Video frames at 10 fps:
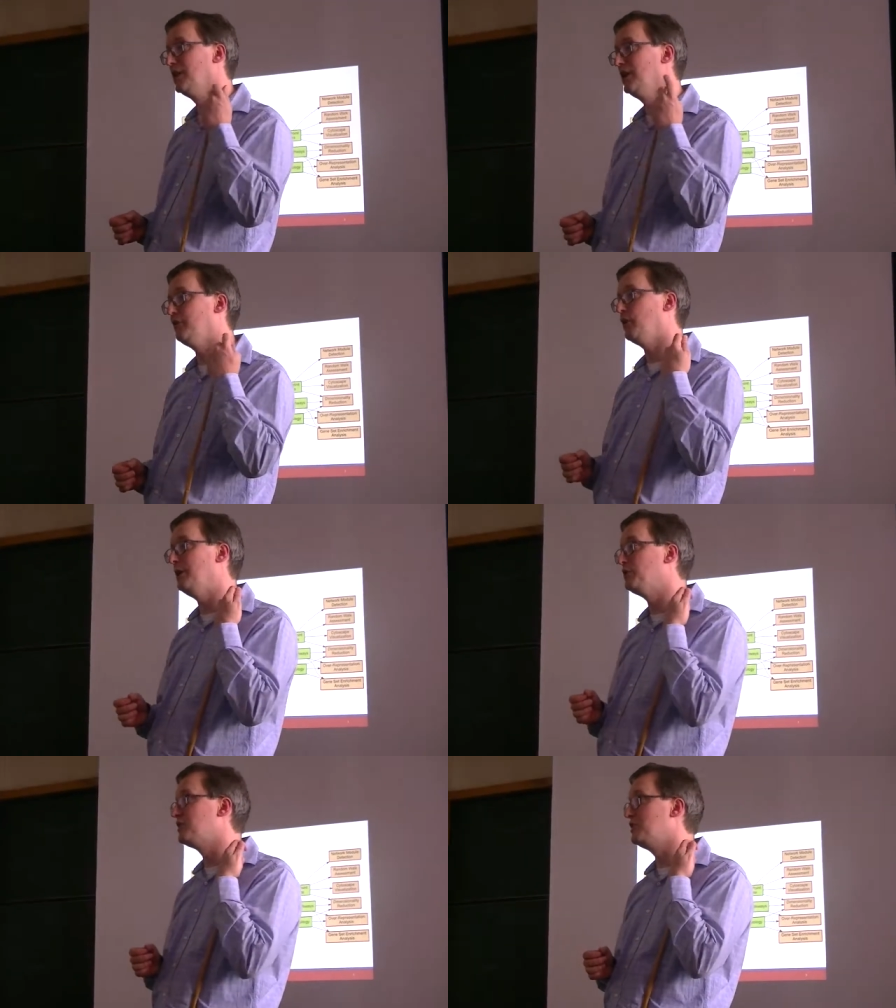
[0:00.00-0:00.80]
If you're
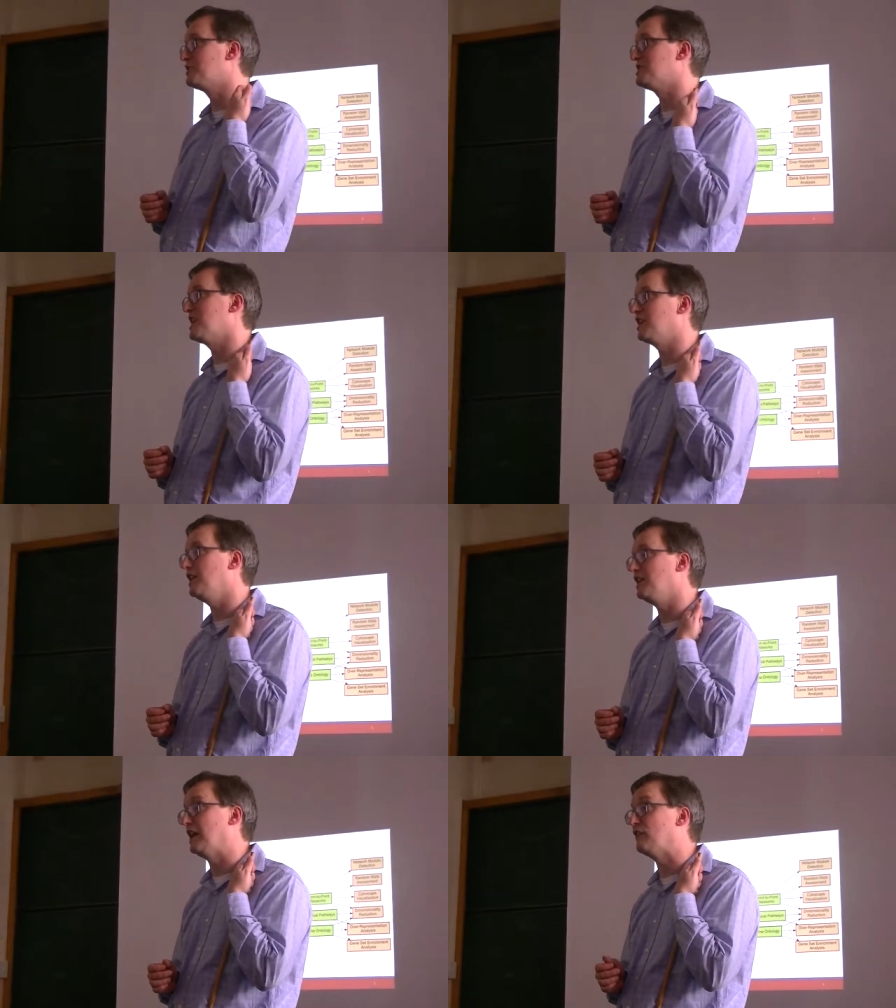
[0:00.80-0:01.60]
able to use a
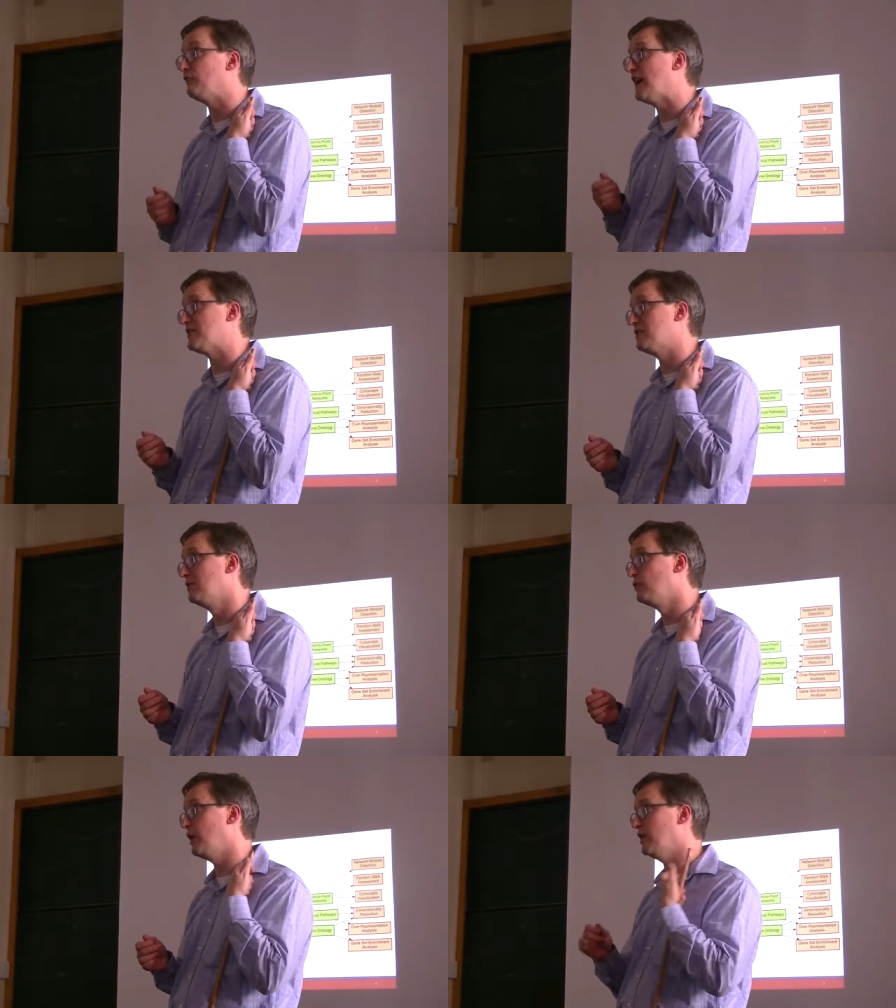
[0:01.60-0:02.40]
technique like FRET,
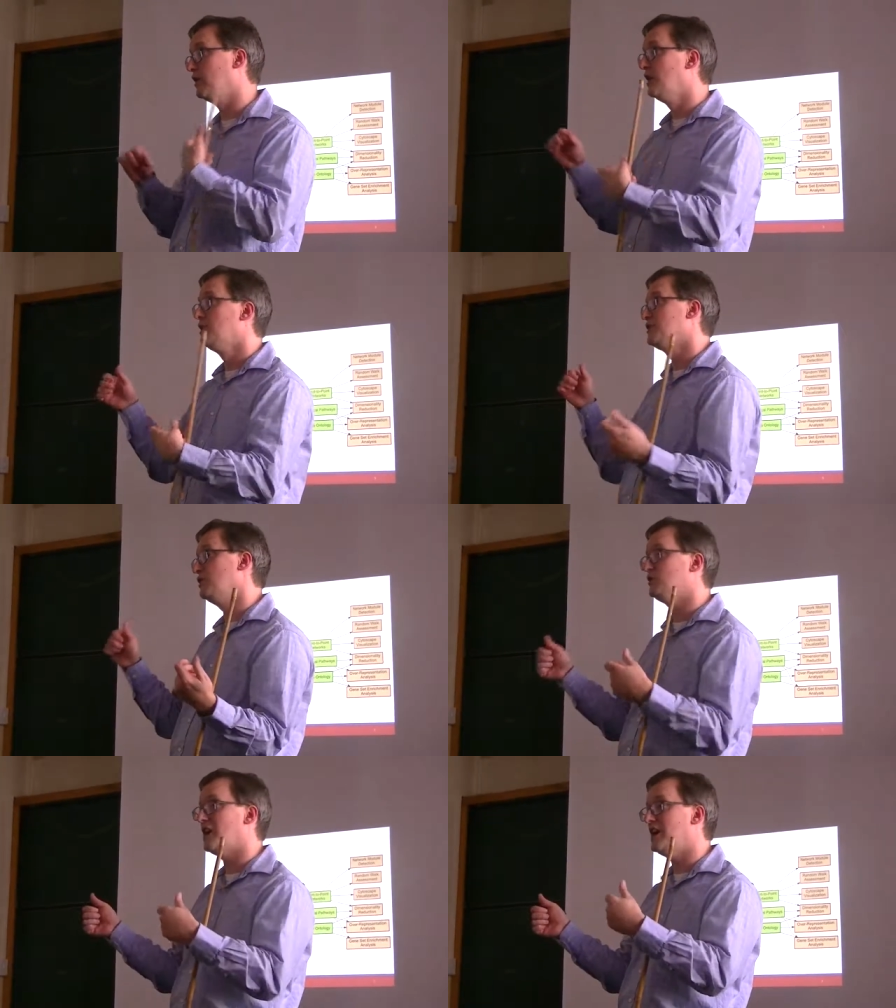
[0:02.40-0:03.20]
where
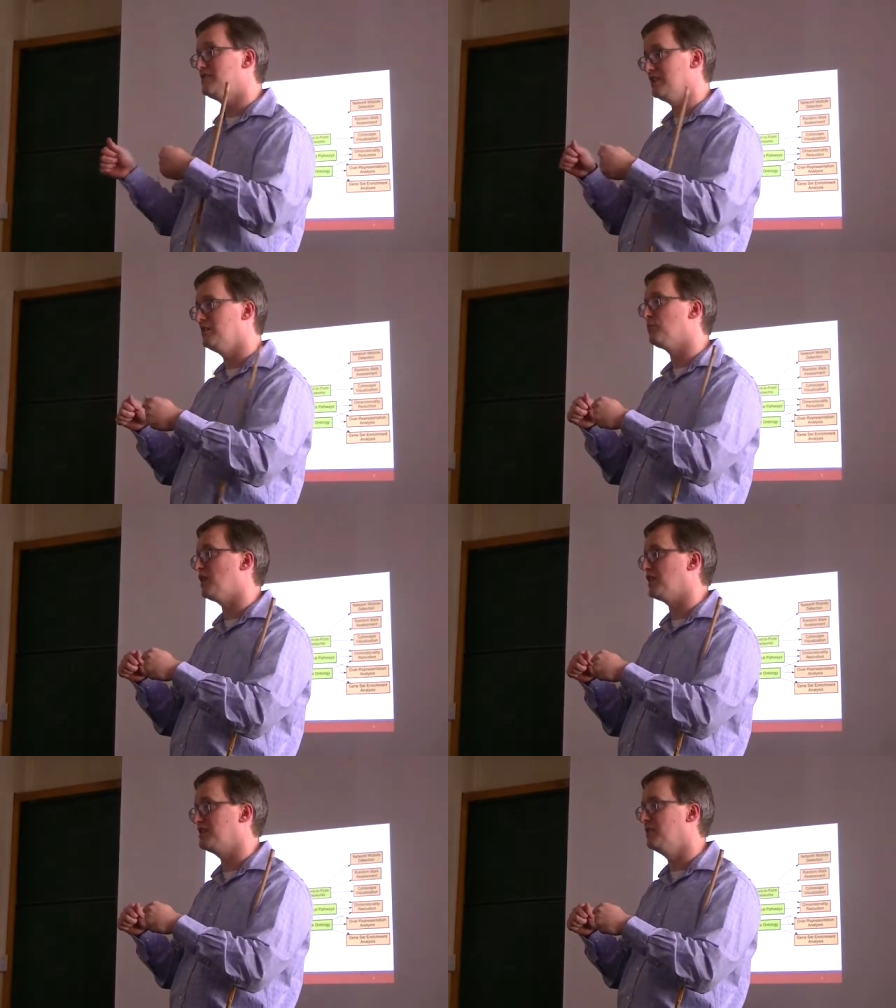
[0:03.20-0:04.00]
two dyes in
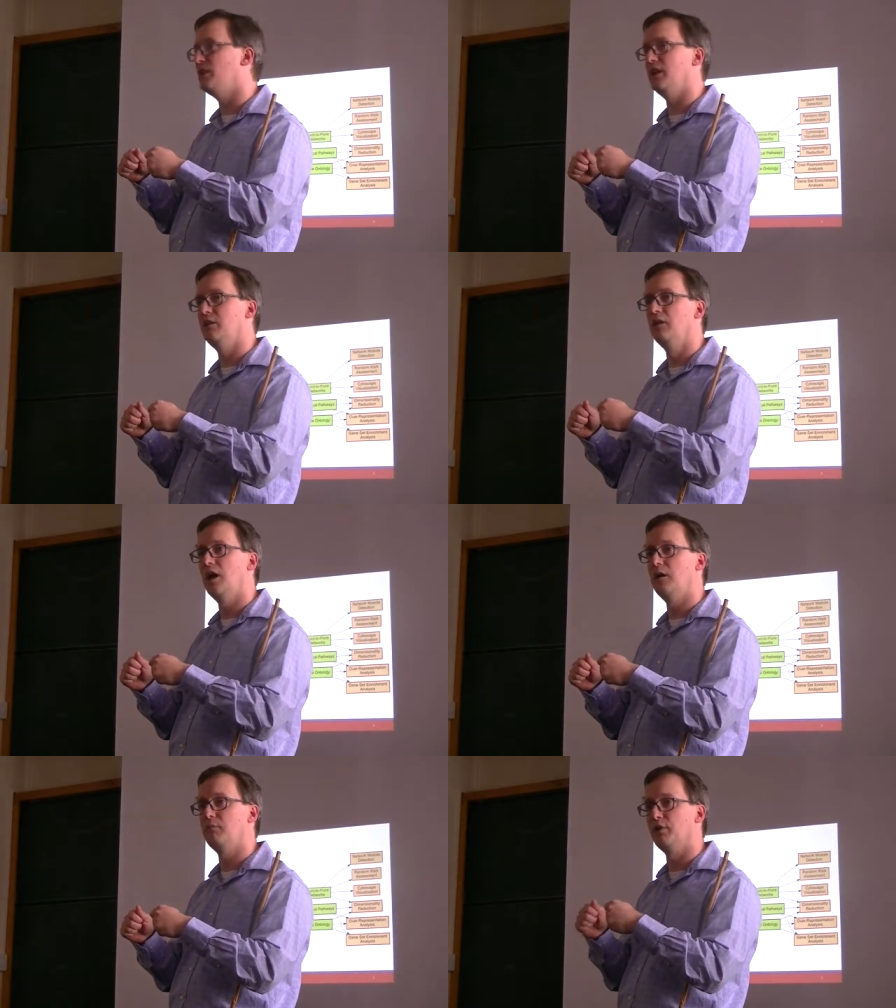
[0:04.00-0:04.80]
proximity
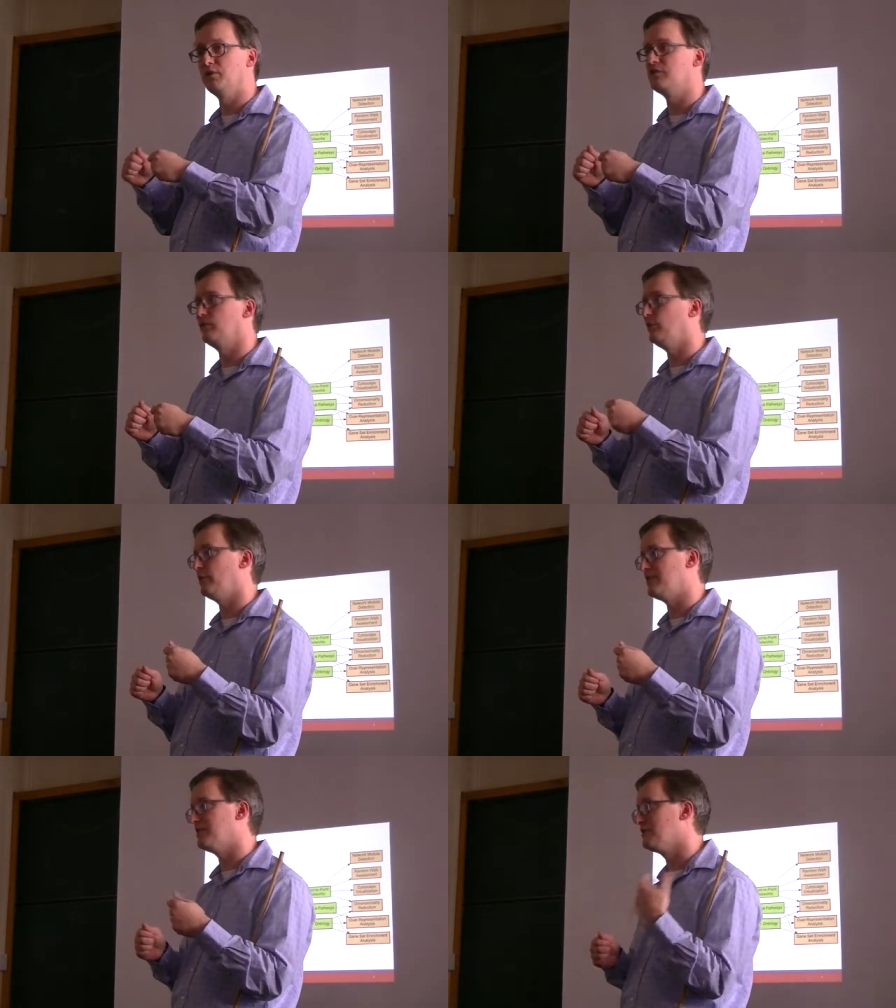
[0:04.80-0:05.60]
produce a
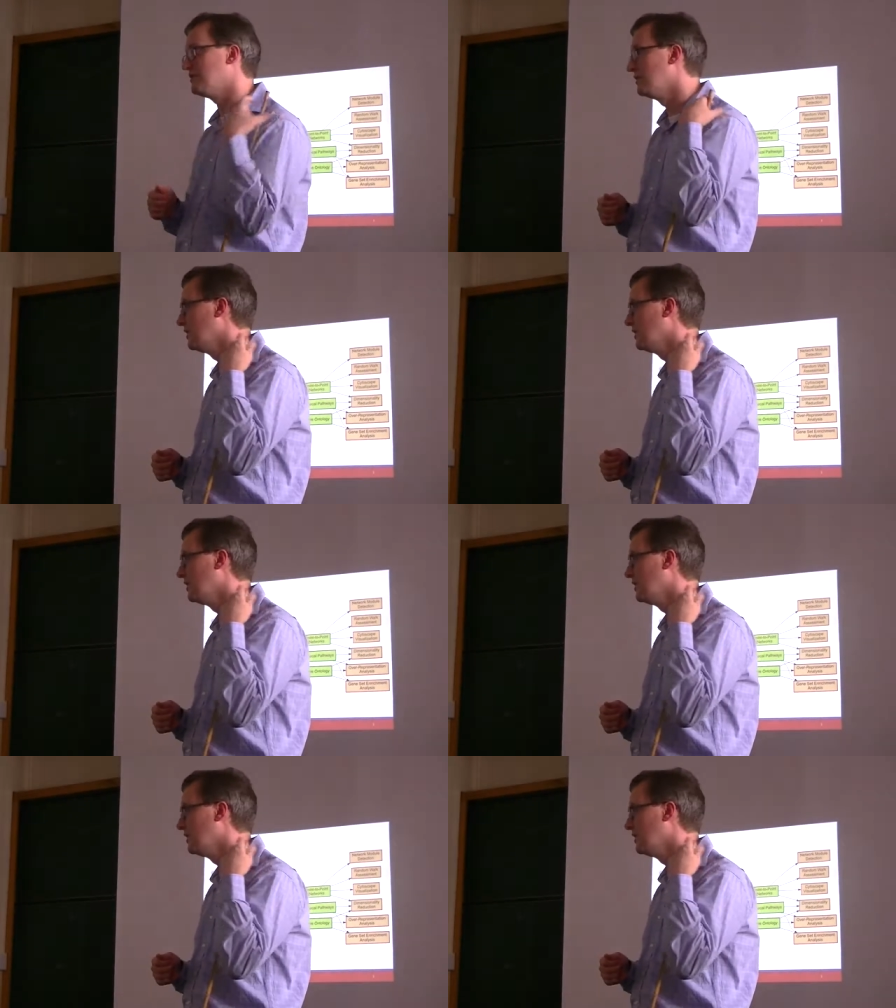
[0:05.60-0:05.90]
fluorescence,